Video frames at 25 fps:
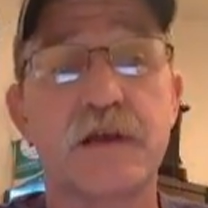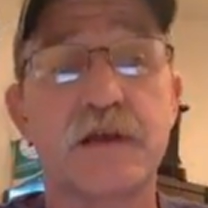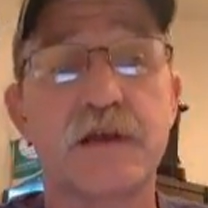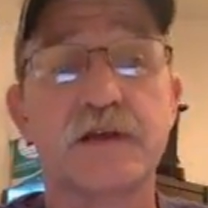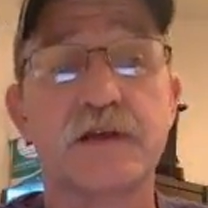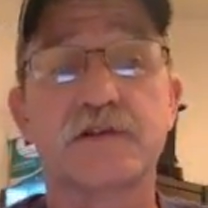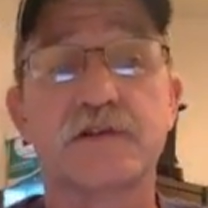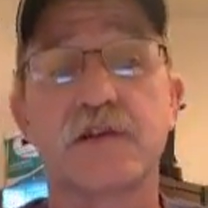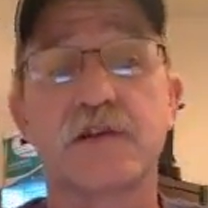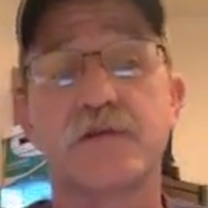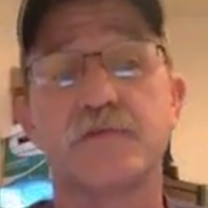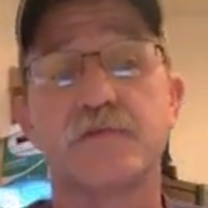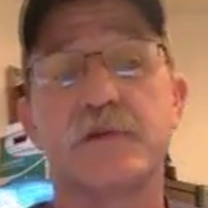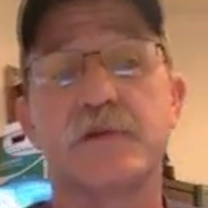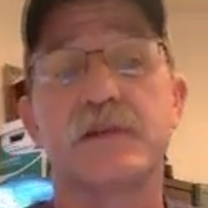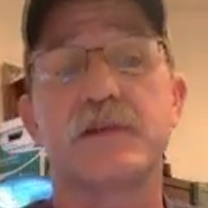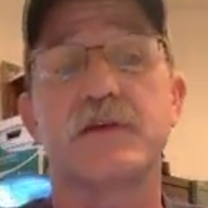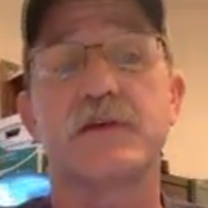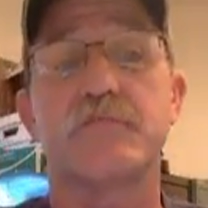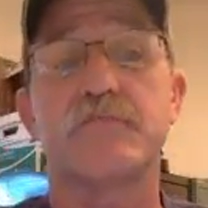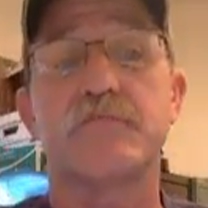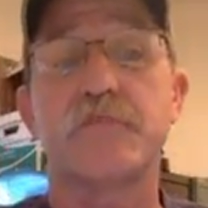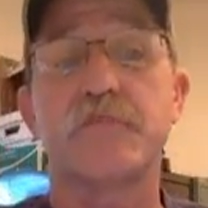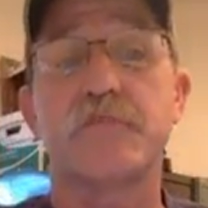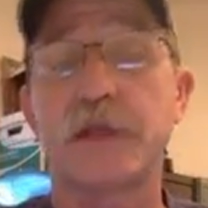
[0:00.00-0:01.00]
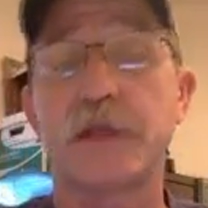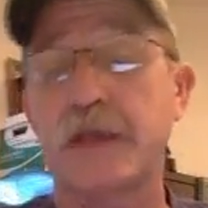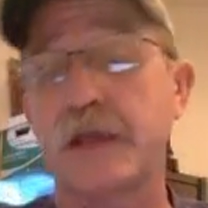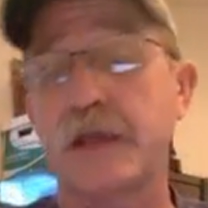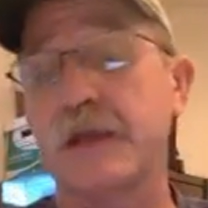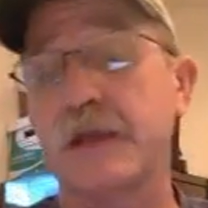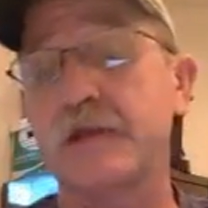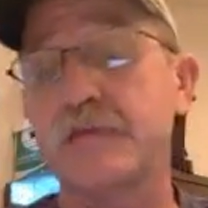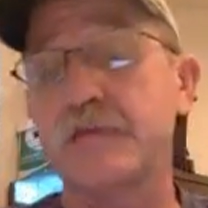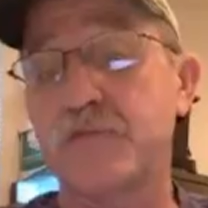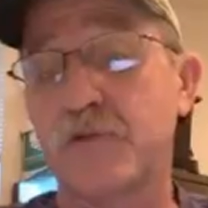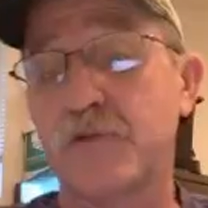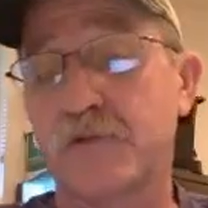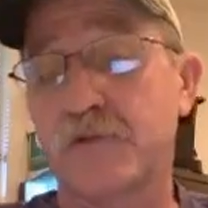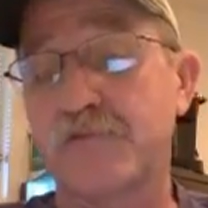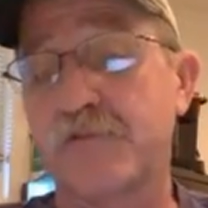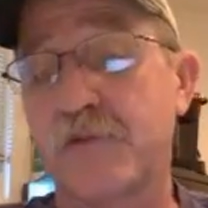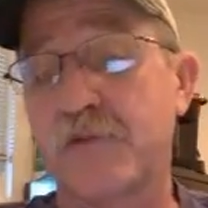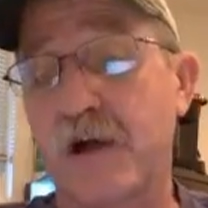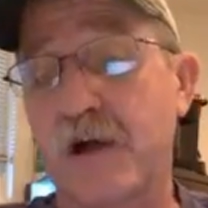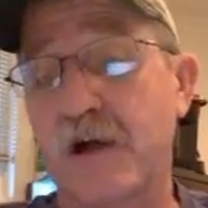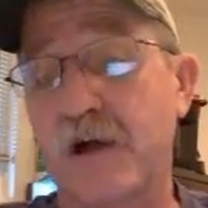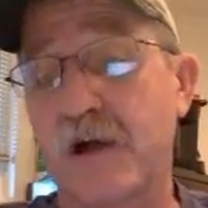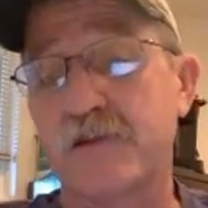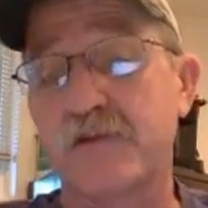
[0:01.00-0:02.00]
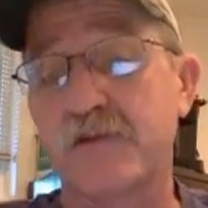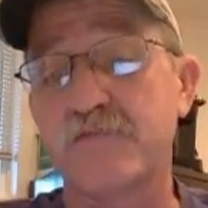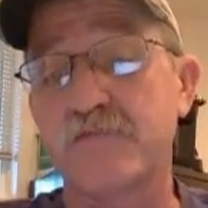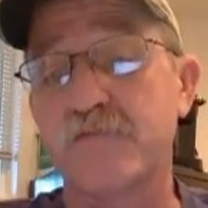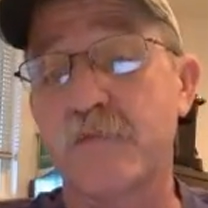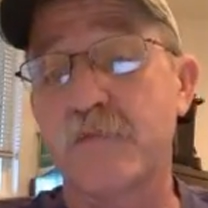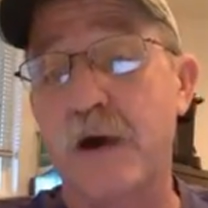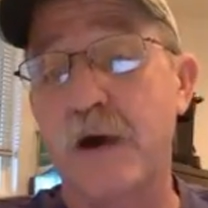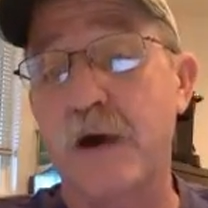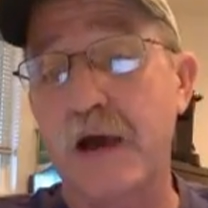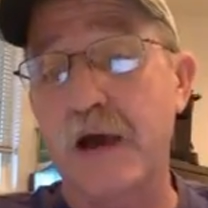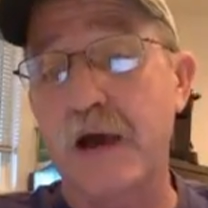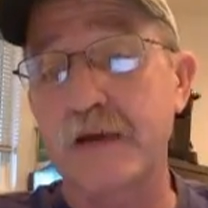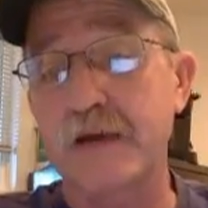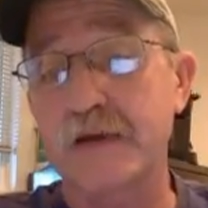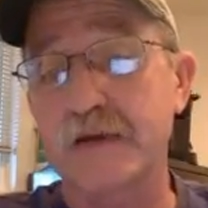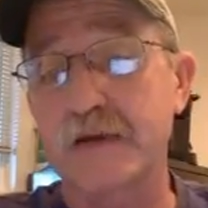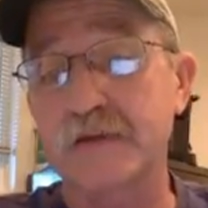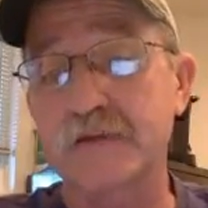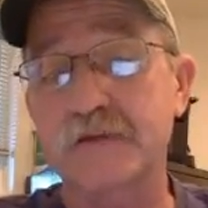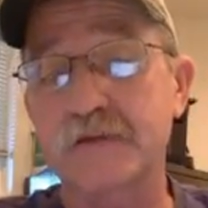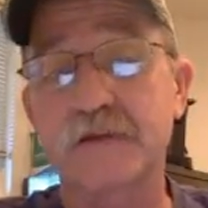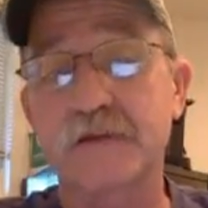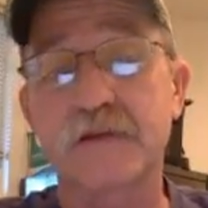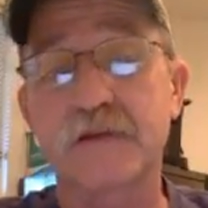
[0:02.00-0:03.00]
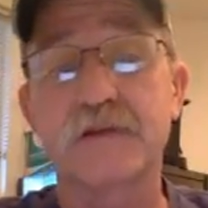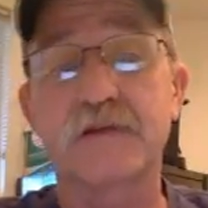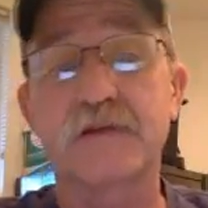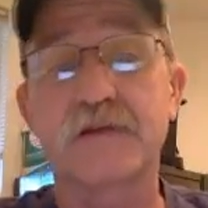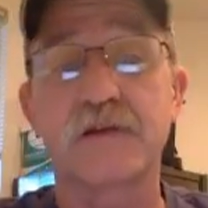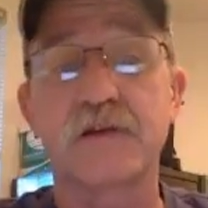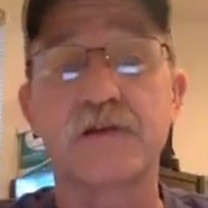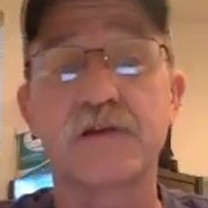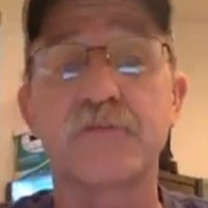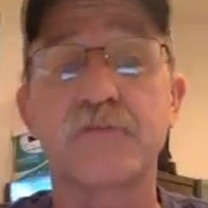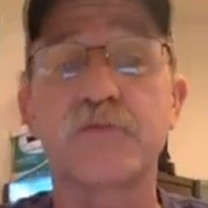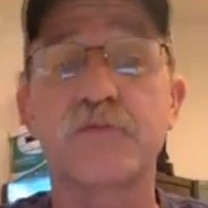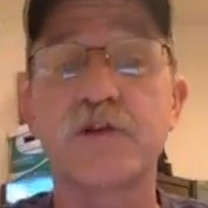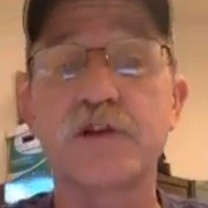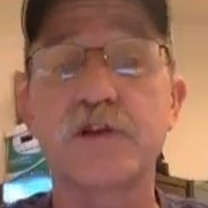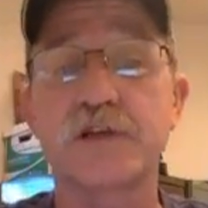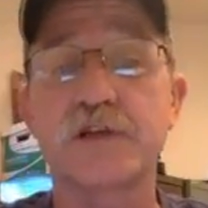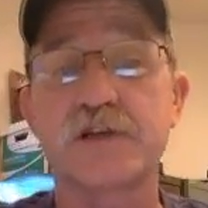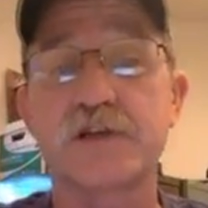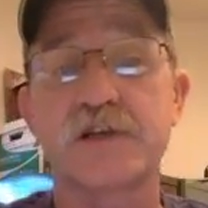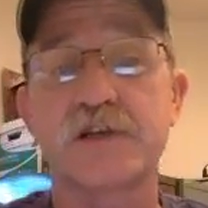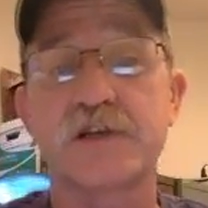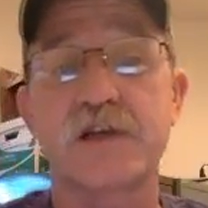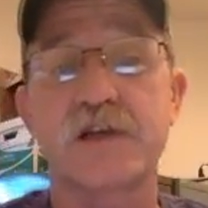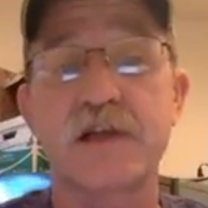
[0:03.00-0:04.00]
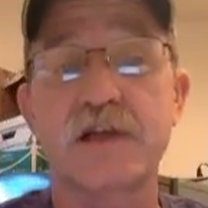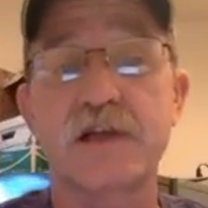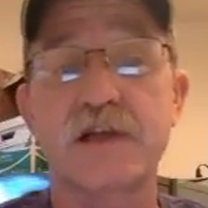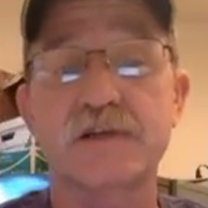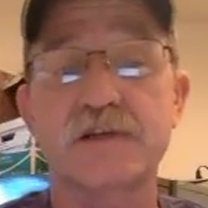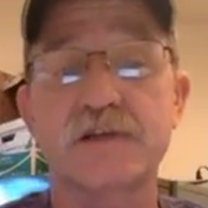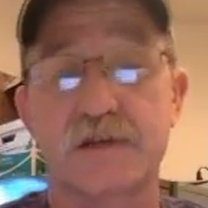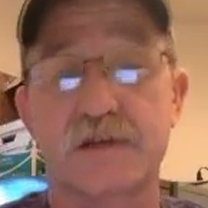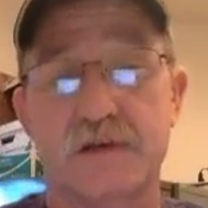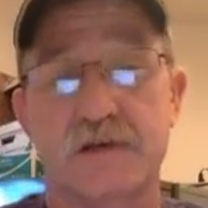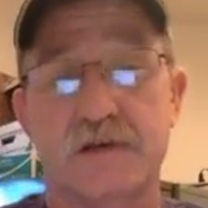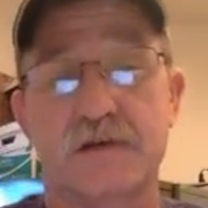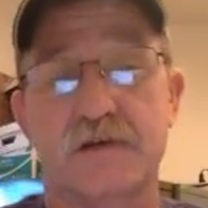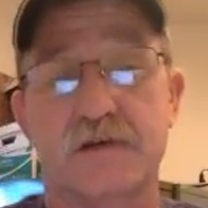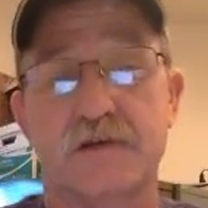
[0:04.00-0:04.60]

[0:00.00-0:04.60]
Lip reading: It's going to be the beginning book value minus the depreciation.